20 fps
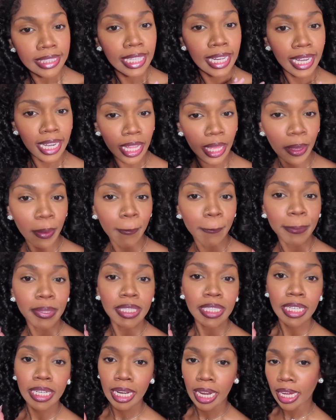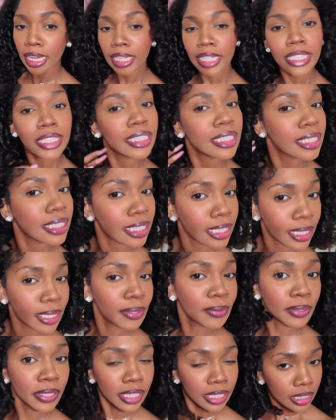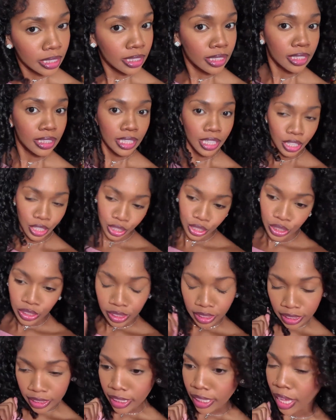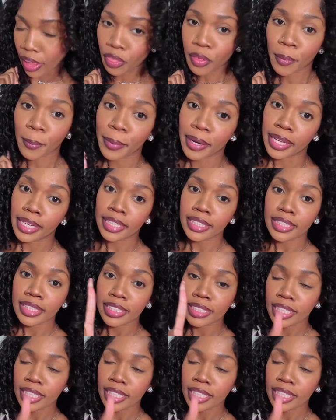the lip, the necklace, the earrings. She's together, but